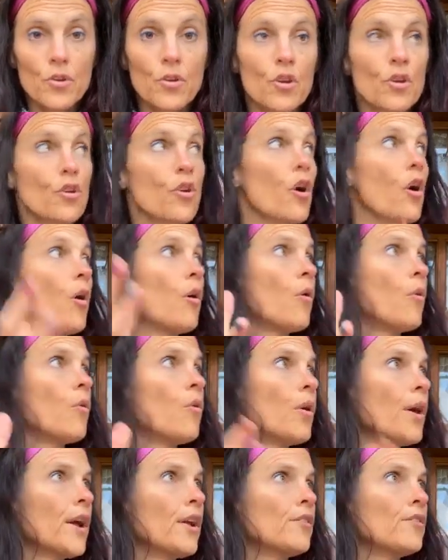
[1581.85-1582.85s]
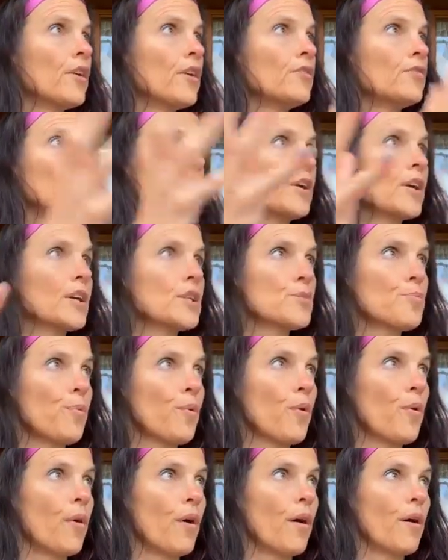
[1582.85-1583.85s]
You can go and
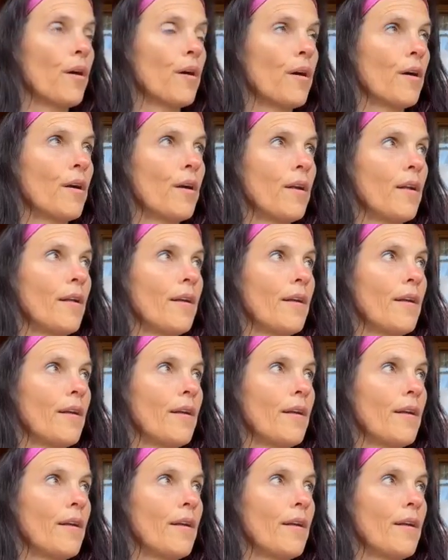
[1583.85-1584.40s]
explore,